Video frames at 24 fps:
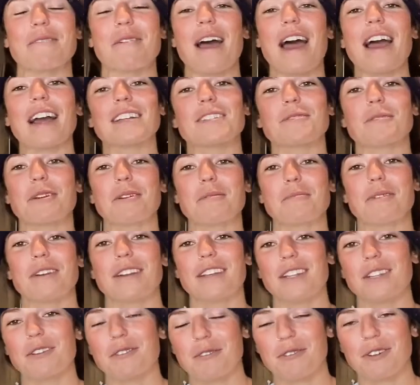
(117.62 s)
the wax, we're gonna put it
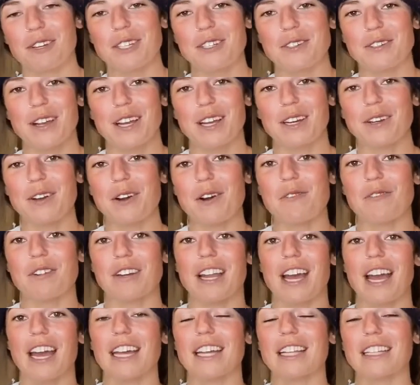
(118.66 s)
in the refrigerator
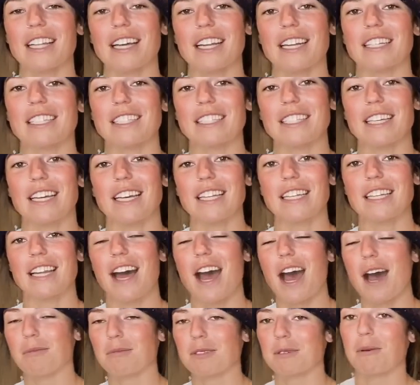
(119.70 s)
overnight, let it sit.
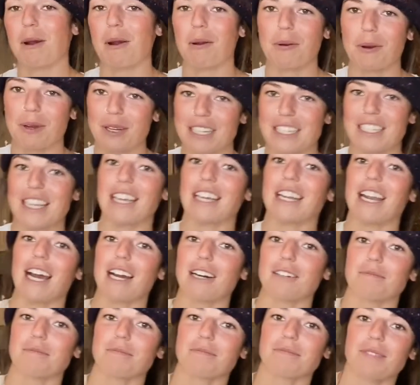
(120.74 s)
Um, tomorrow we're gonna take it
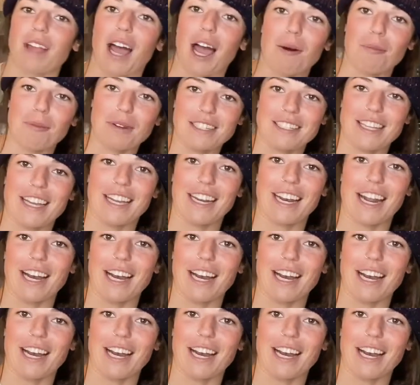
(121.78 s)
out. I'm gonna take it